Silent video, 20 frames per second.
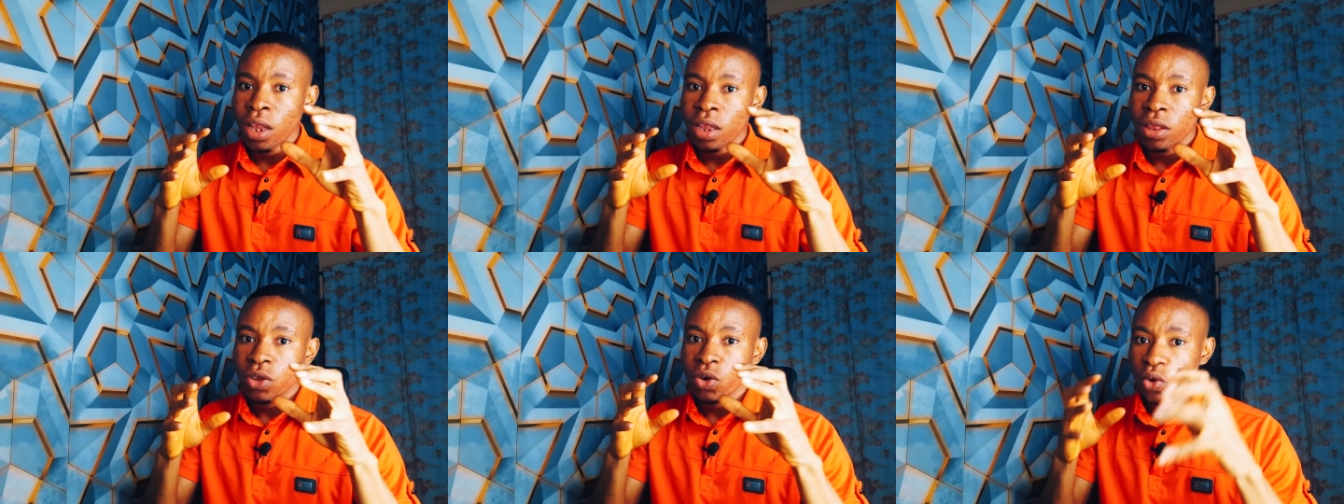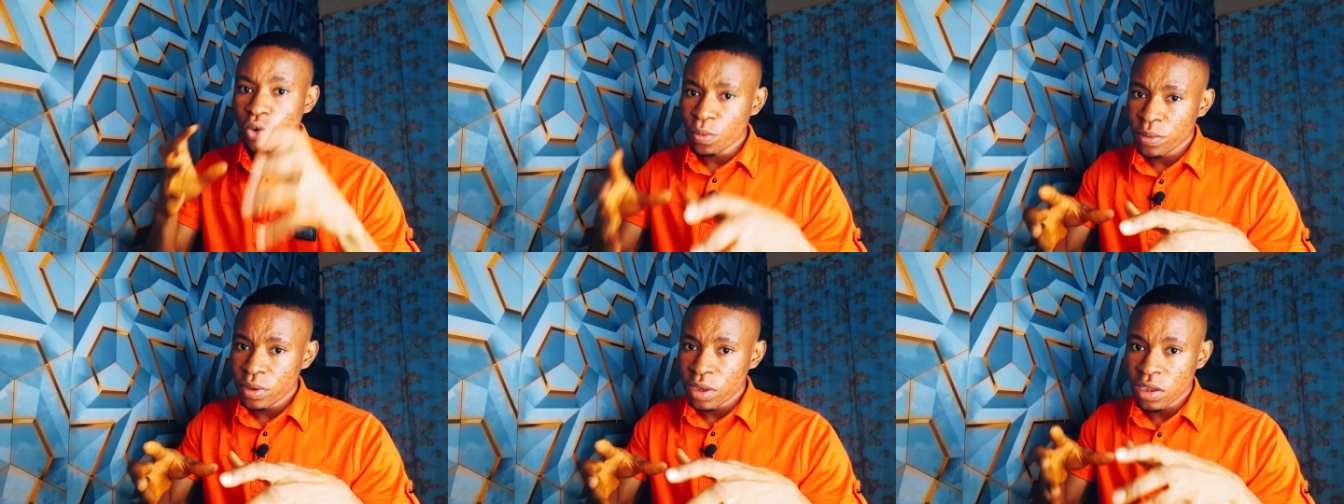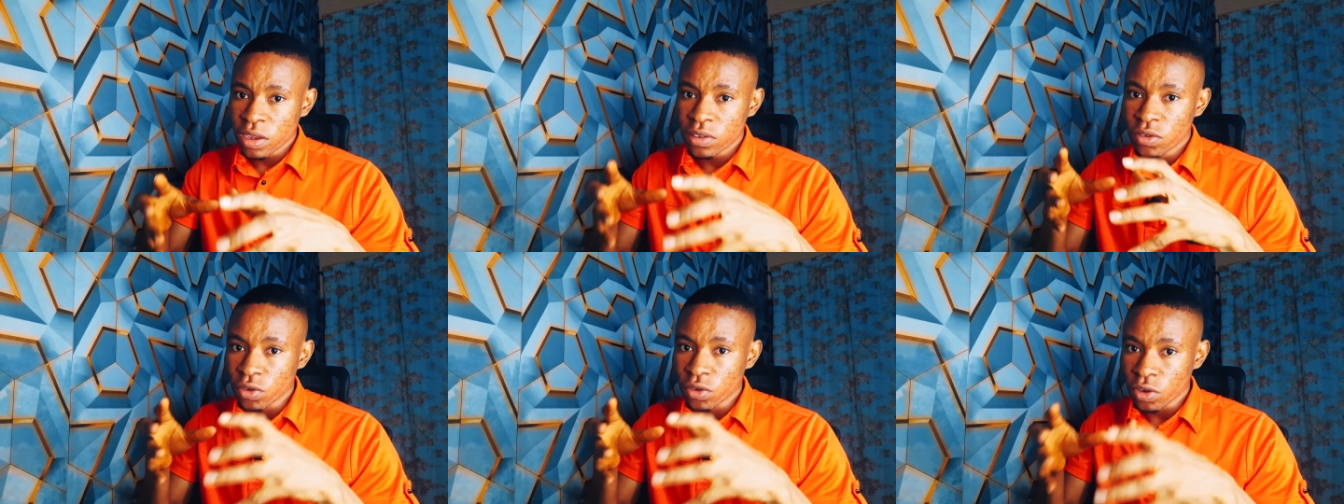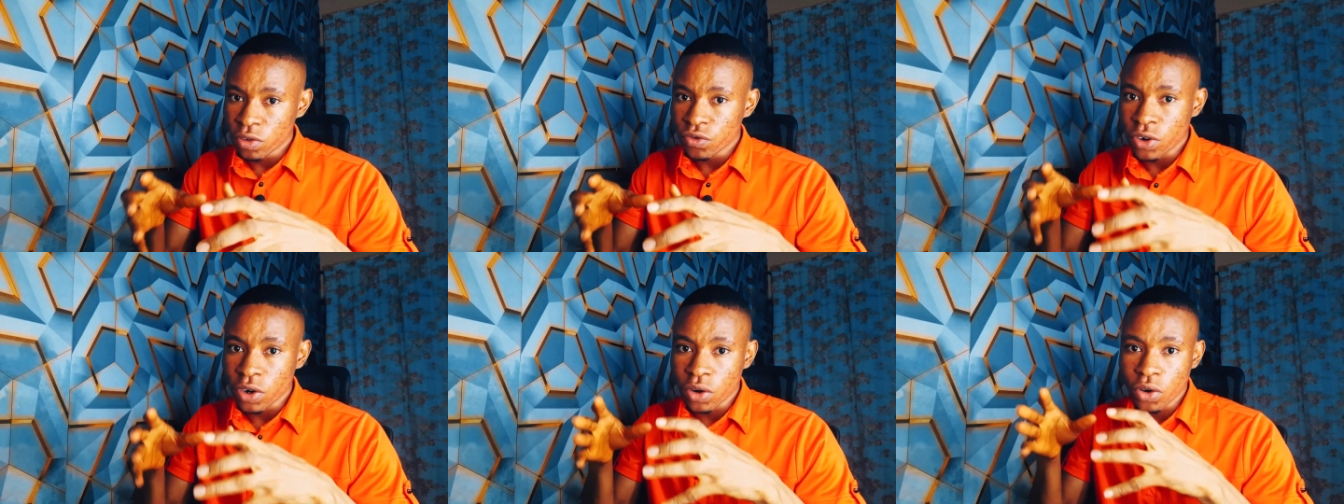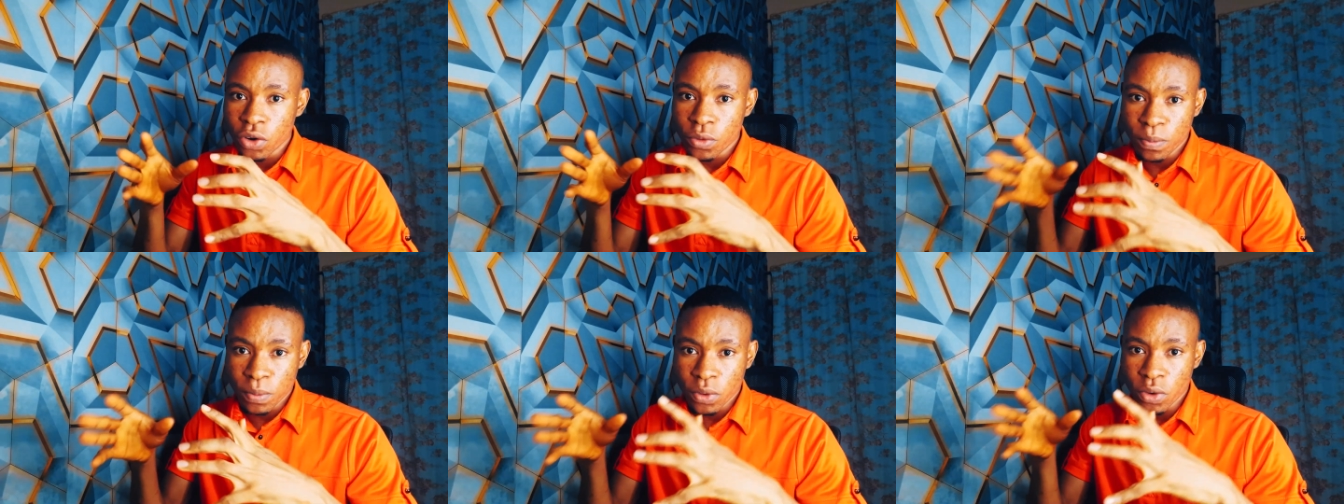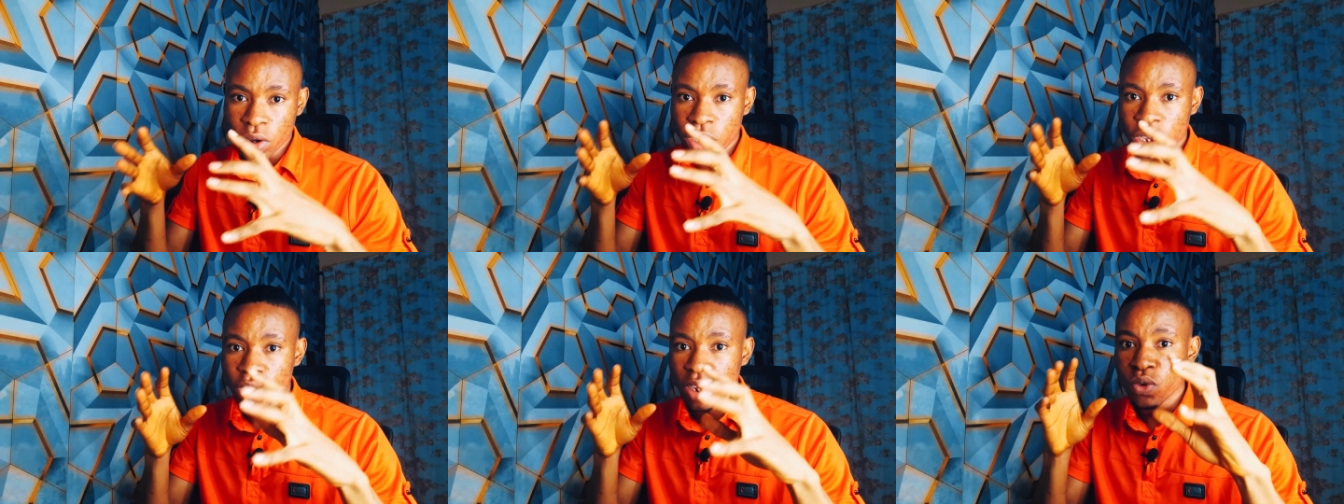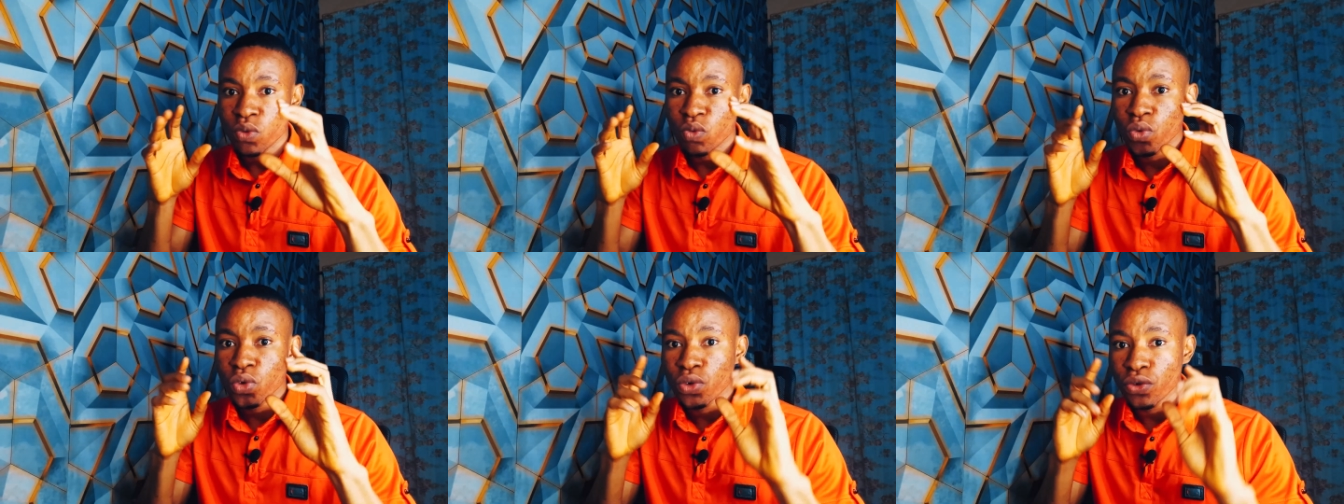the O B S source record
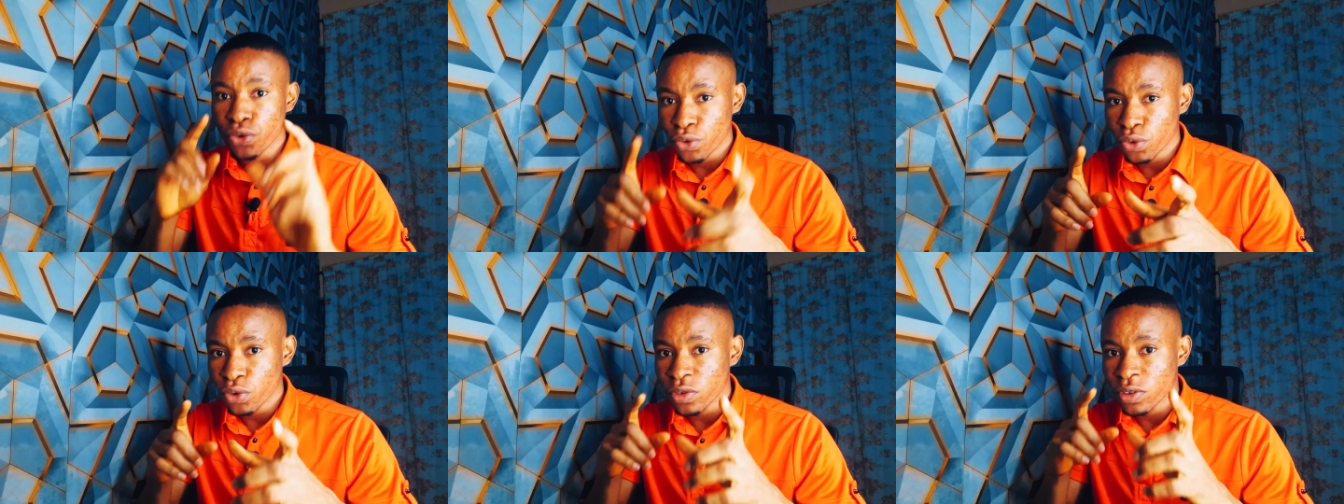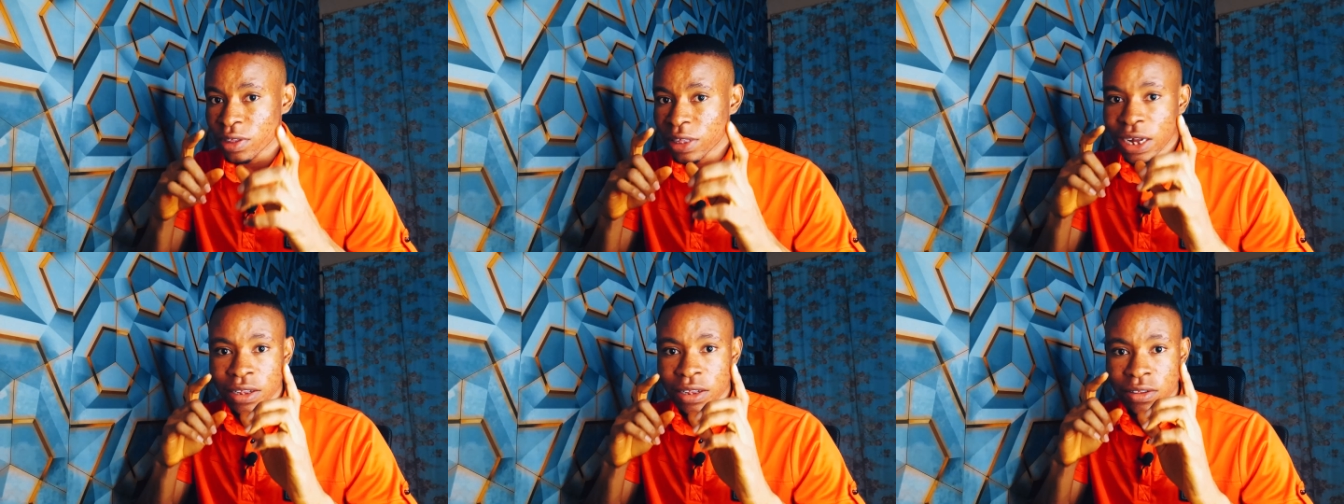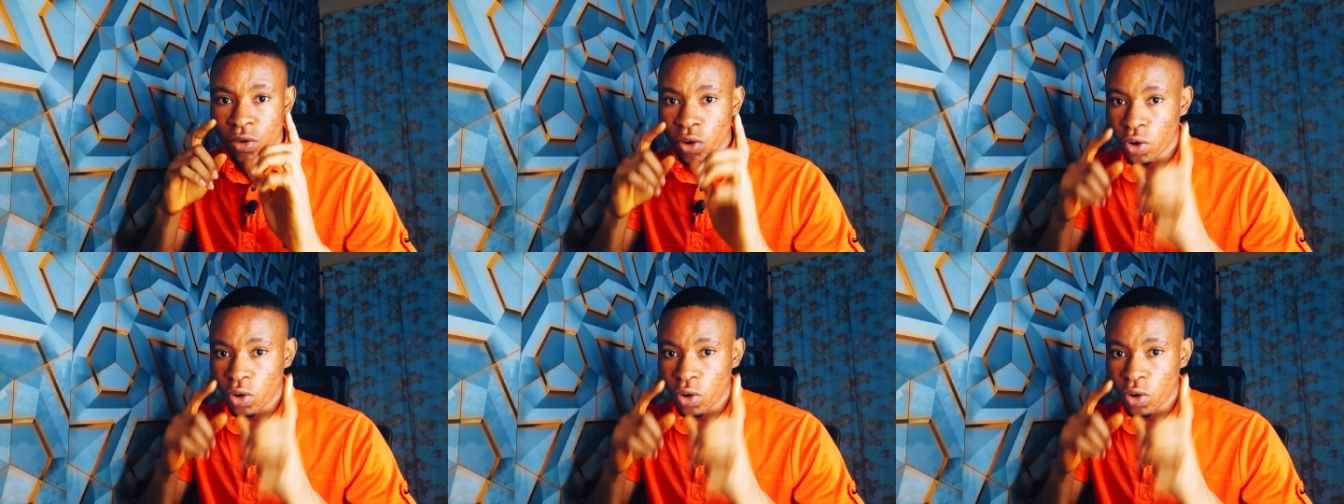plugin will use that